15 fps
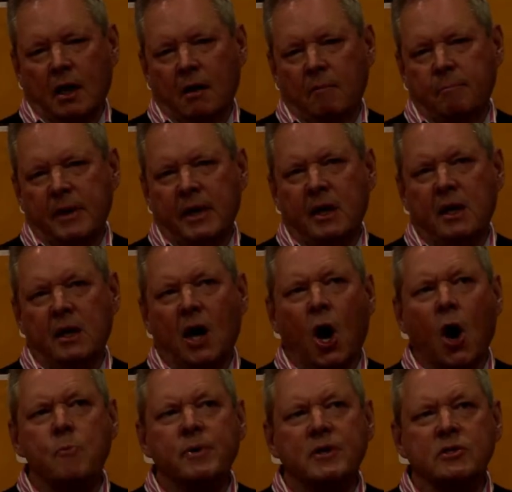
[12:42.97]
be
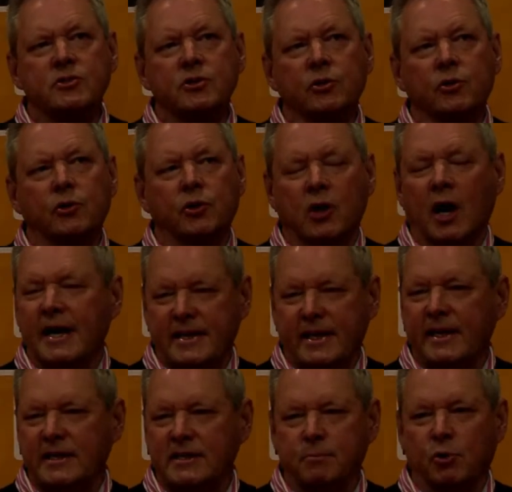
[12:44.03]
open to good
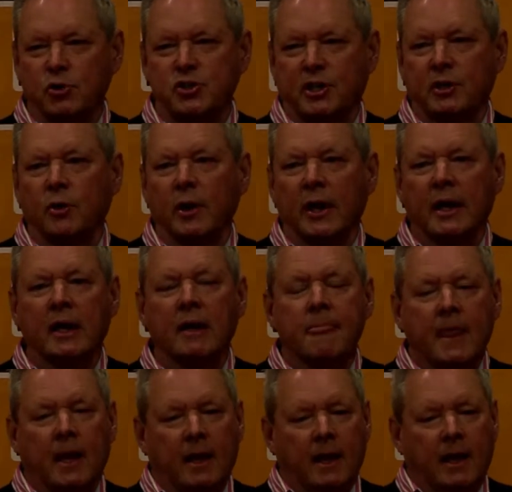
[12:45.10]
ideas more generally,
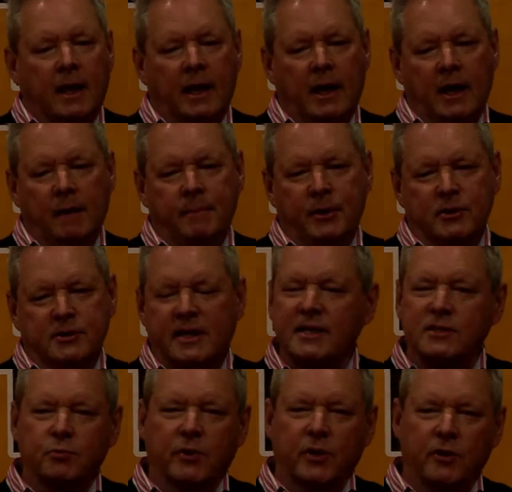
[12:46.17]
because
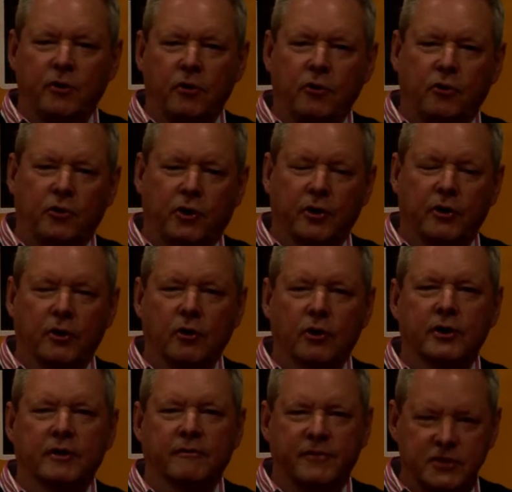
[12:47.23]
that's where you can look
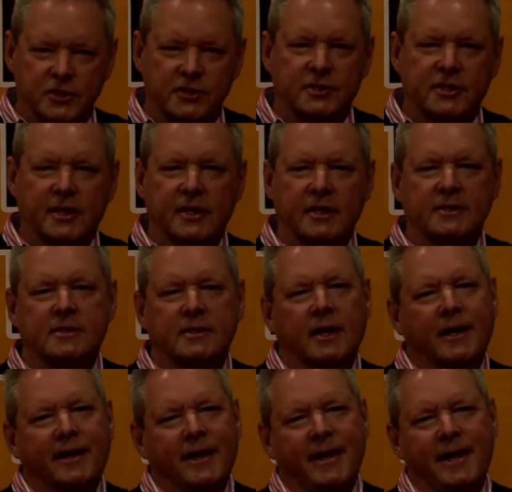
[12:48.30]
at efficiencies
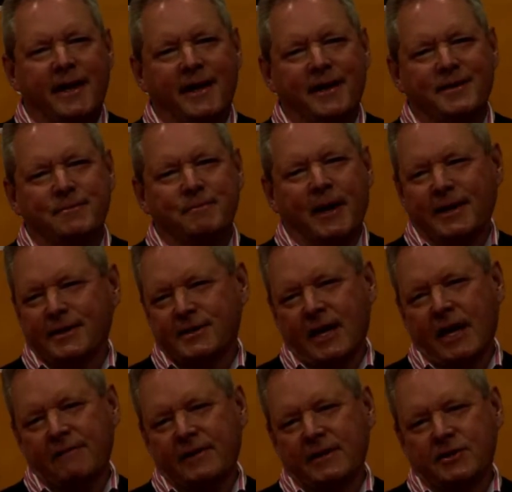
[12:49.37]
and make
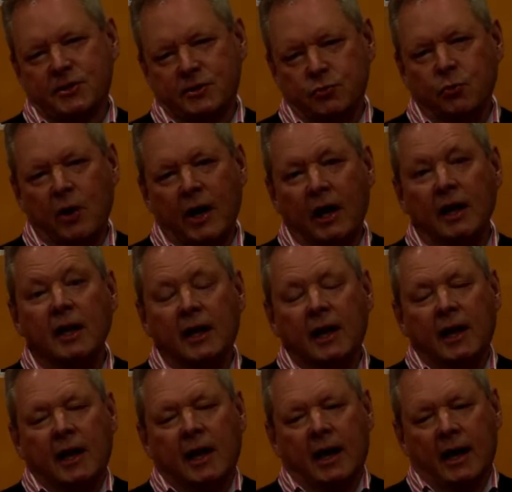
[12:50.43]
savings as
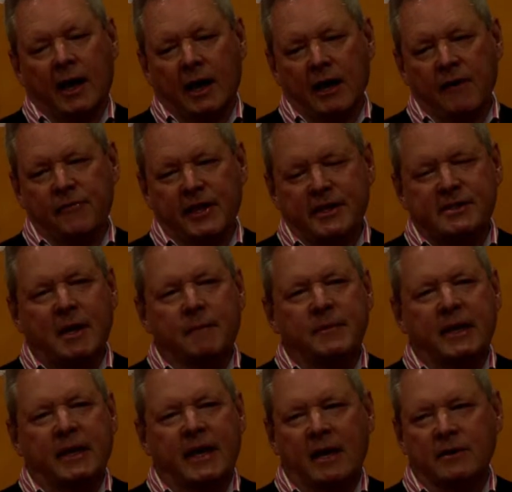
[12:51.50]
well, if that's
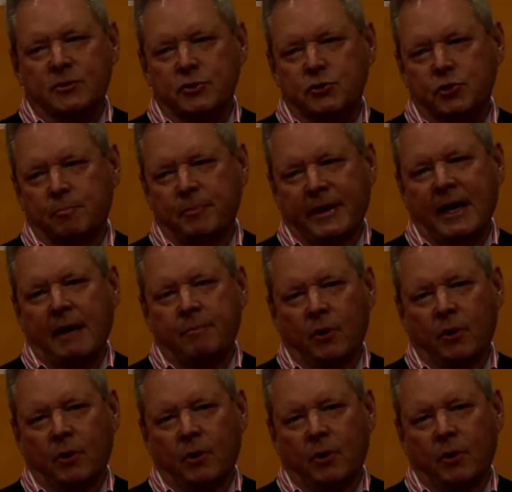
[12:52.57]
something council should pick up